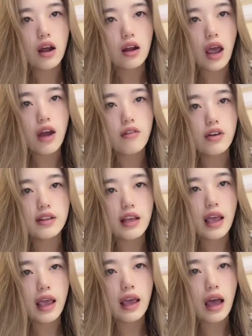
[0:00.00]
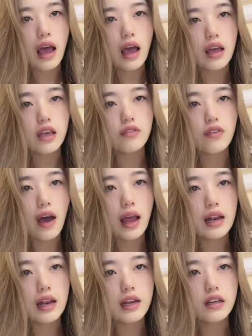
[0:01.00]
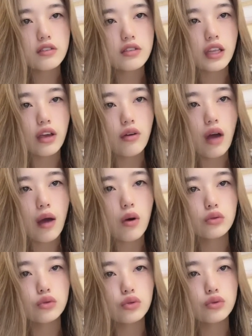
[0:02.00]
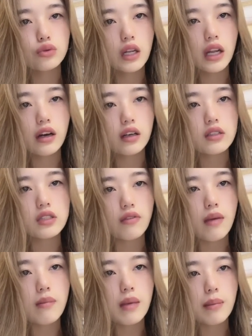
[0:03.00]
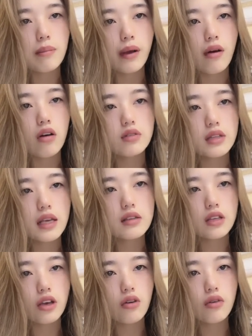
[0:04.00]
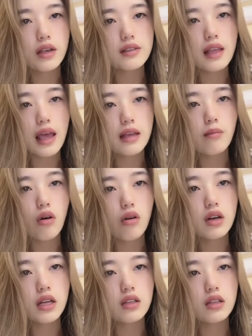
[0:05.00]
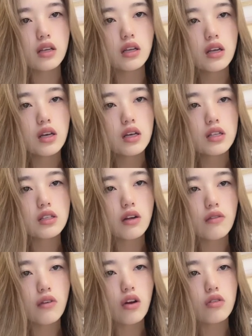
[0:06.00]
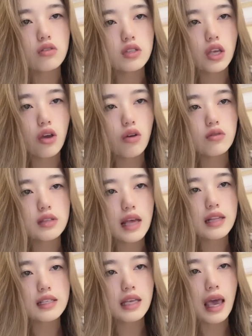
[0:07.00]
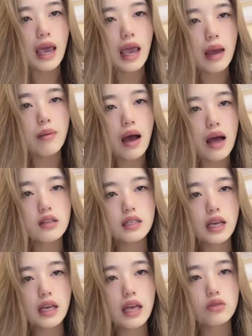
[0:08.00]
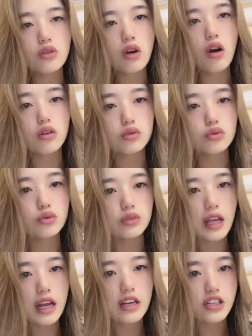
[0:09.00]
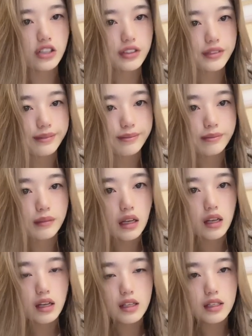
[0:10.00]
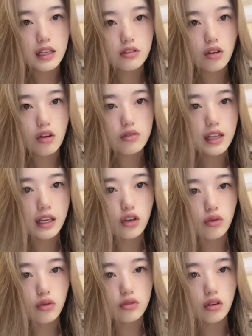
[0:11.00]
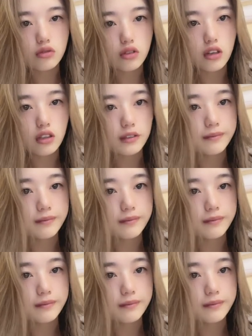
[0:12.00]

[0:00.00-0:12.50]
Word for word: every day. If I learn skill, I want to learn swimming because this skill is an important uh, skill that can help us get out to danger. That's all. Thank you, doctor.